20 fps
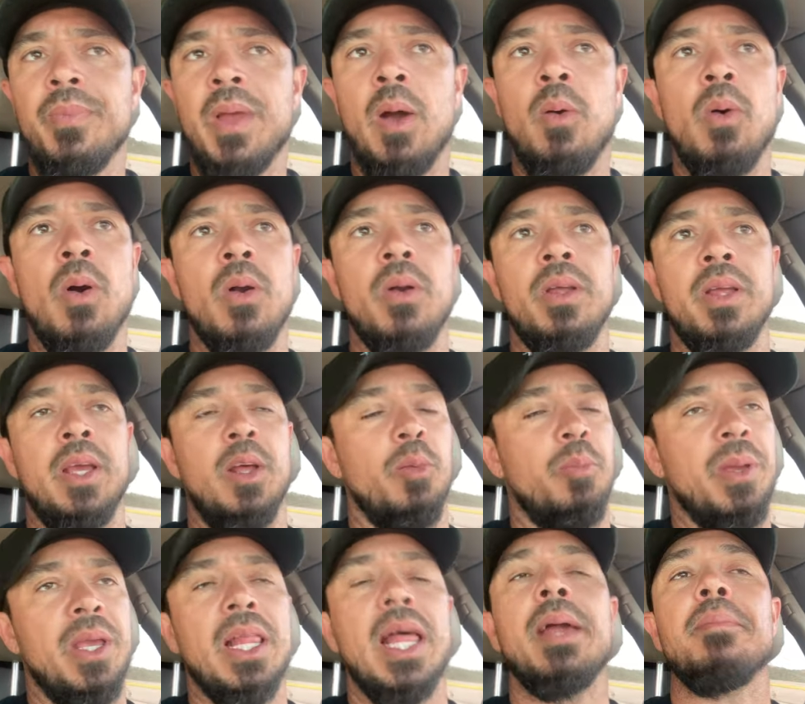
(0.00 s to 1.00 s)
I won't, it'll
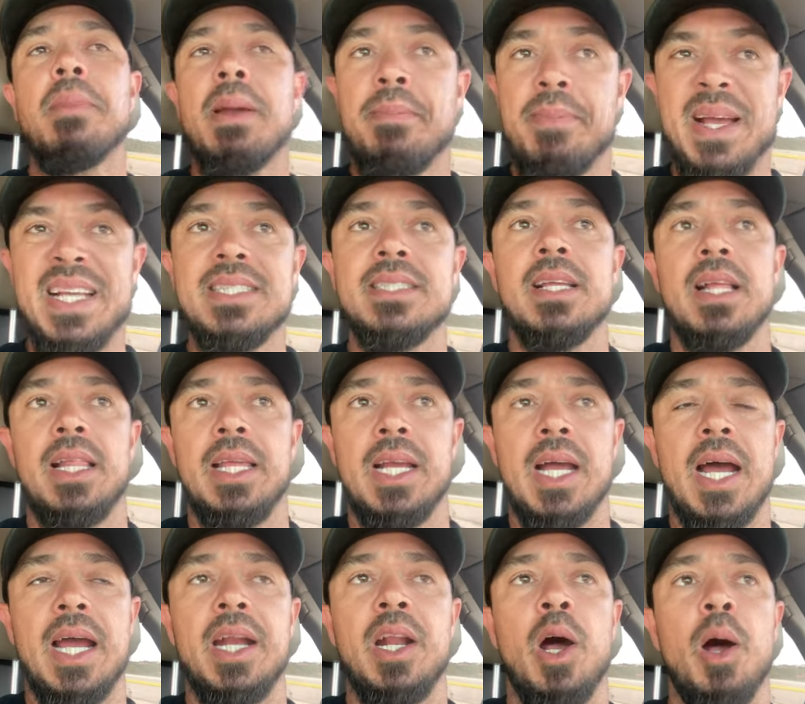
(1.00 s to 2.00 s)
be like my best-selling
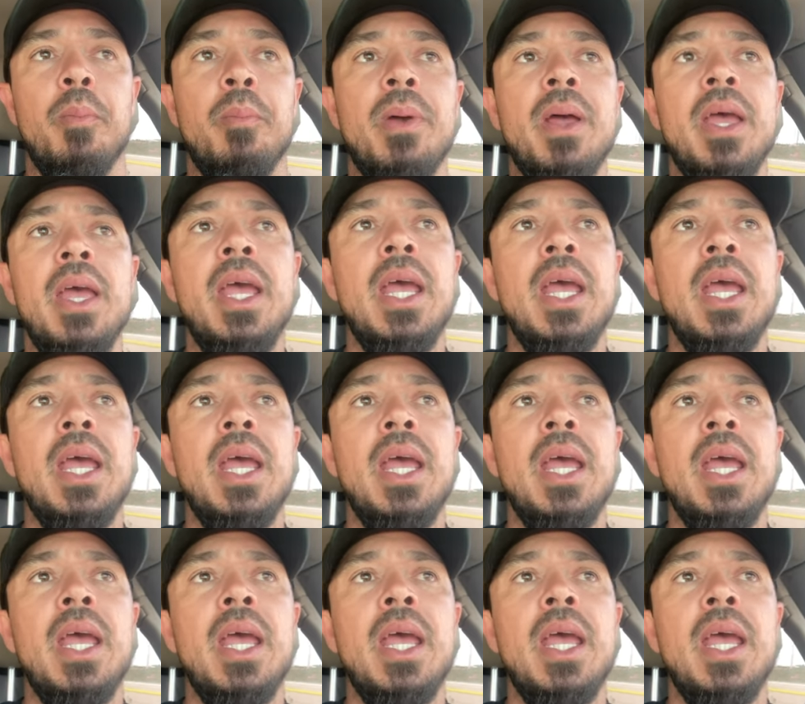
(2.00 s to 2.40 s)
item,